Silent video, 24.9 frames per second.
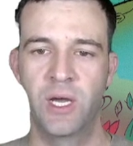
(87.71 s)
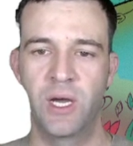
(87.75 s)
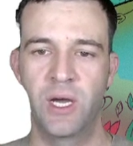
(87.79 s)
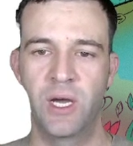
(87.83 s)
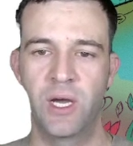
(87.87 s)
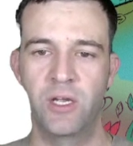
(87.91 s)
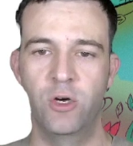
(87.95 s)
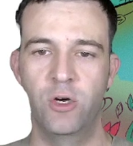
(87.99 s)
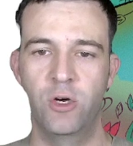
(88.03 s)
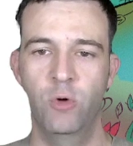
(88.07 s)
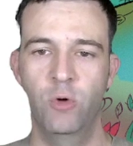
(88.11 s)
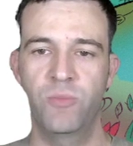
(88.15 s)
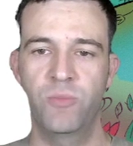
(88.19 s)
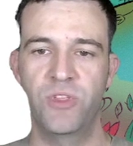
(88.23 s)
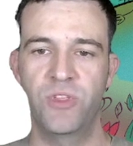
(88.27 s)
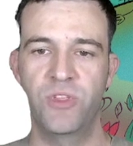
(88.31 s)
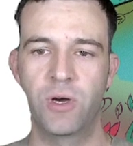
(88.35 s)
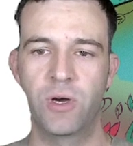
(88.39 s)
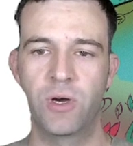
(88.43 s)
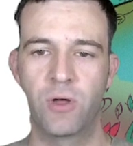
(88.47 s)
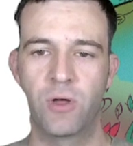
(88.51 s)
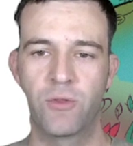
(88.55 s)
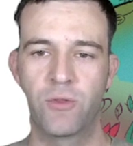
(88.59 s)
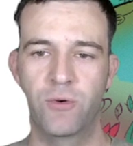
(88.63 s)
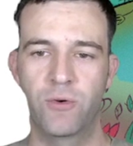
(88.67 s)
I hope the
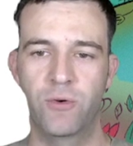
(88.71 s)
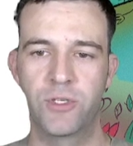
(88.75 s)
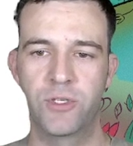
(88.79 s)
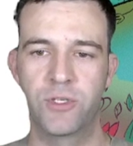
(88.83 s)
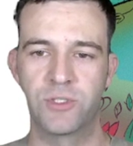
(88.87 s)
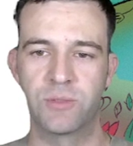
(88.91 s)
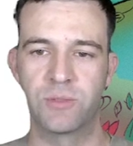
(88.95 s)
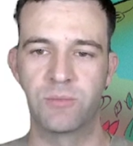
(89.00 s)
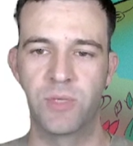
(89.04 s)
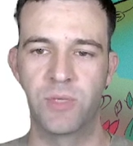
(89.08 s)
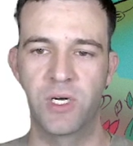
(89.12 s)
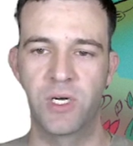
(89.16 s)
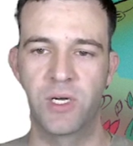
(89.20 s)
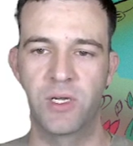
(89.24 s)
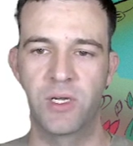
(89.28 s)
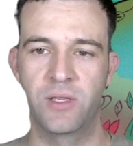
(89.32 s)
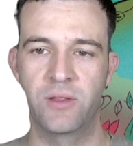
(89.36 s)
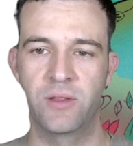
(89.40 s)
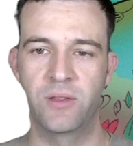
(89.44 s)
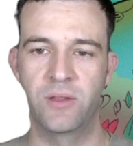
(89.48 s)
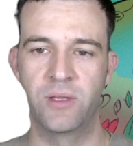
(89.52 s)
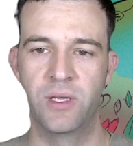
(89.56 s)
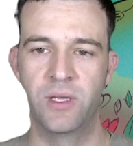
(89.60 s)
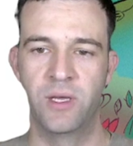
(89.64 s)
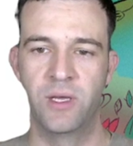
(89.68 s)
author doesn't
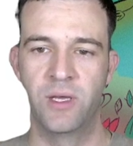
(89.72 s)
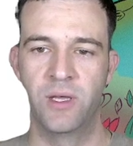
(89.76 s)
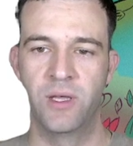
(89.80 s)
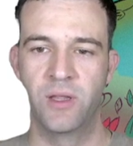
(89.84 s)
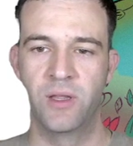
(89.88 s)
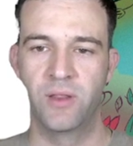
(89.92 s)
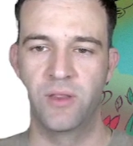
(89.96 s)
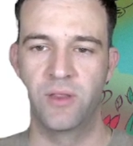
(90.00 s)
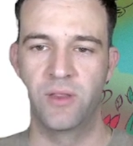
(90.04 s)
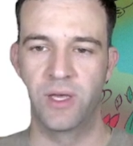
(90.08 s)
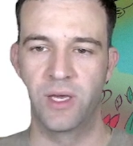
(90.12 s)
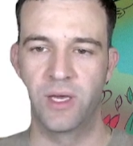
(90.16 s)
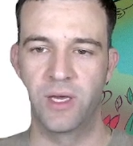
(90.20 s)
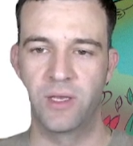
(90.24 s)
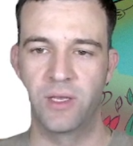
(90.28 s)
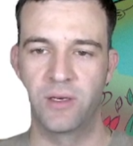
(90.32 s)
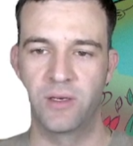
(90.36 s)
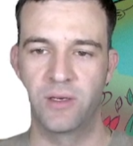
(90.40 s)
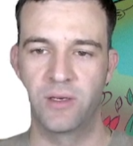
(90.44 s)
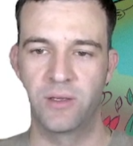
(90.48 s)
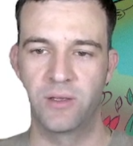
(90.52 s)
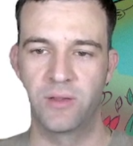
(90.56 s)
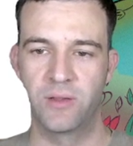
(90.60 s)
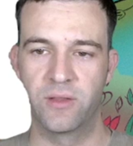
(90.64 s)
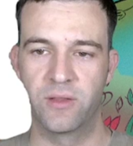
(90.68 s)
mind that
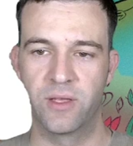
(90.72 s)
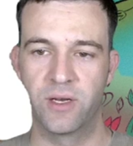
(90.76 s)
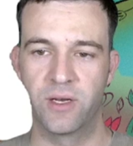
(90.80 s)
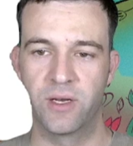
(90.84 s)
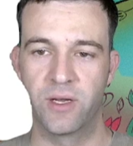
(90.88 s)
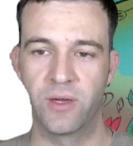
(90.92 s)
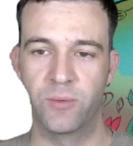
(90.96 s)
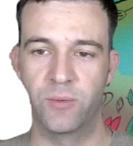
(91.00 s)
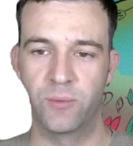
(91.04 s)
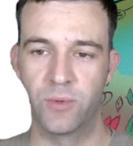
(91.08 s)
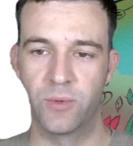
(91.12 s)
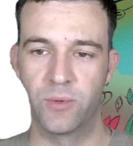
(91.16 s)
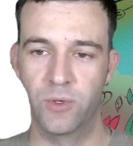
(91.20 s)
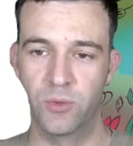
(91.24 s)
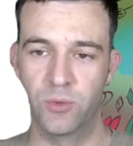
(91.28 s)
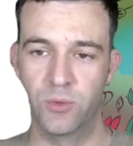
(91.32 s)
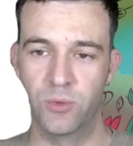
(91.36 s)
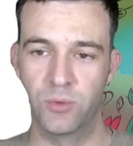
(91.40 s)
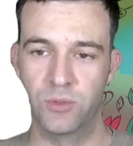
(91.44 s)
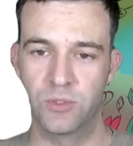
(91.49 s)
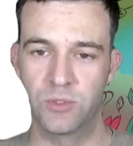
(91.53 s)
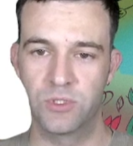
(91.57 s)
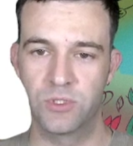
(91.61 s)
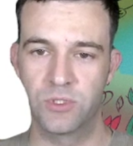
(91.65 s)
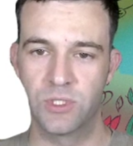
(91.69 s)
I
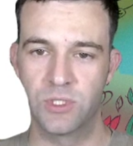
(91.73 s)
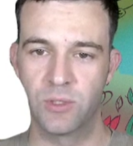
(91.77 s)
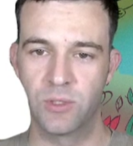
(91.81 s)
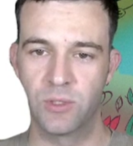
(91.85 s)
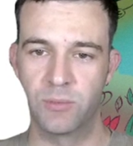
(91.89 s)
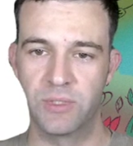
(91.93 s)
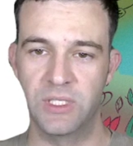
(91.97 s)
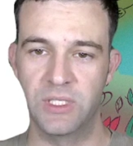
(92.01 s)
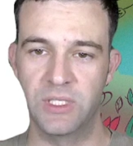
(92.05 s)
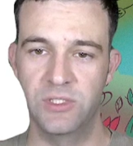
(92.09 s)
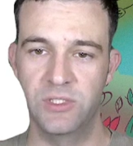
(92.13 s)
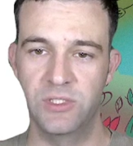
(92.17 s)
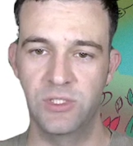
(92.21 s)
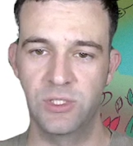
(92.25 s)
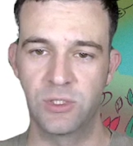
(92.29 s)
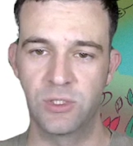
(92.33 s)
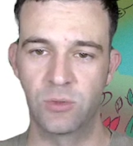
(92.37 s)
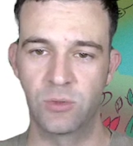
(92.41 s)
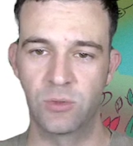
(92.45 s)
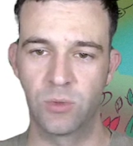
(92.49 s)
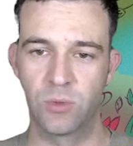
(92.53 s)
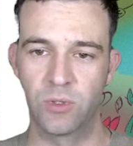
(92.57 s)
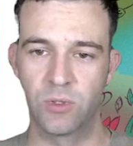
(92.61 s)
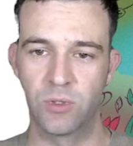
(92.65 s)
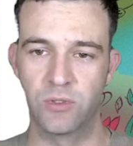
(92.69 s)
wrote some
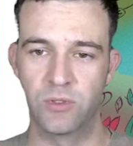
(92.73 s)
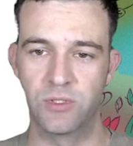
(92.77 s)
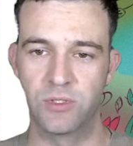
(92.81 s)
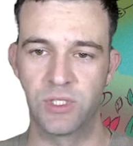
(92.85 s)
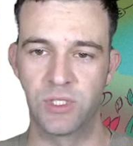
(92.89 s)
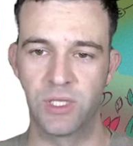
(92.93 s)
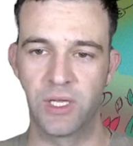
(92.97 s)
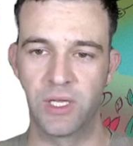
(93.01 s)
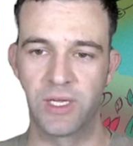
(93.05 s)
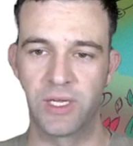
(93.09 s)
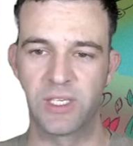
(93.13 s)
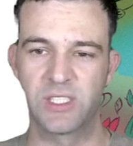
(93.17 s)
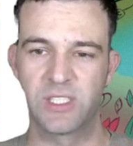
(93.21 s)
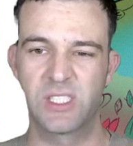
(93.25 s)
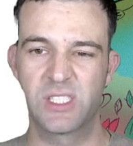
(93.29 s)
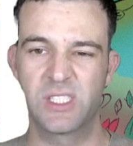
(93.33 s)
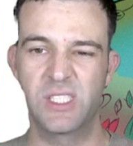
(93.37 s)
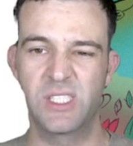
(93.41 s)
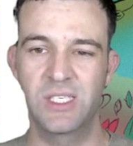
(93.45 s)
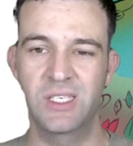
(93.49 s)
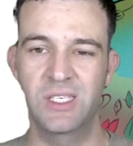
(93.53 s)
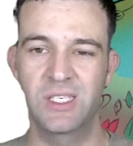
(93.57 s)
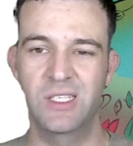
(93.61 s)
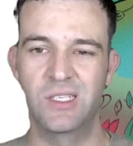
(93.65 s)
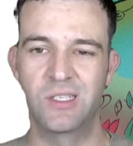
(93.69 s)
easier words like
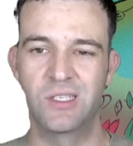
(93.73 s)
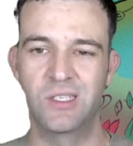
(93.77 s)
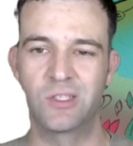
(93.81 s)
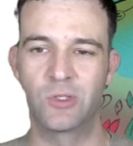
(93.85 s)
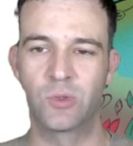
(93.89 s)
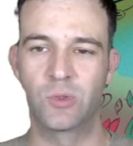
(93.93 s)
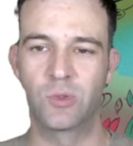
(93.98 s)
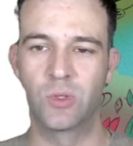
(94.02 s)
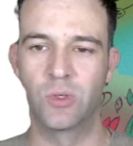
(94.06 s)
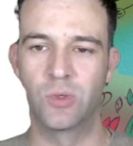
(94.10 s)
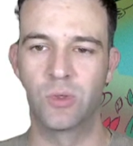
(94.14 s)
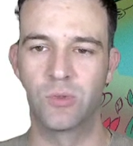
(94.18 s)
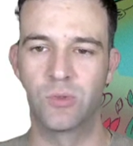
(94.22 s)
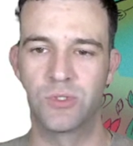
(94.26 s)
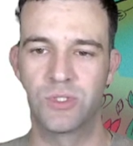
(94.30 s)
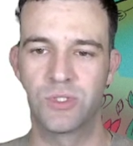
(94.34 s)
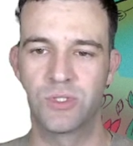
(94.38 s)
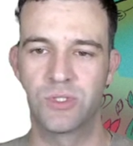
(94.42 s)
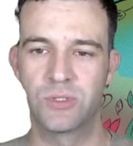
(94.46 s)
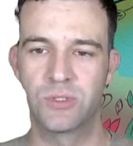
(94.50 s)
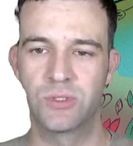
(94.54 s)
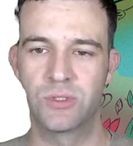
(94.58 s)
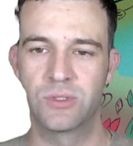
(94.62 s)
stinky and gross.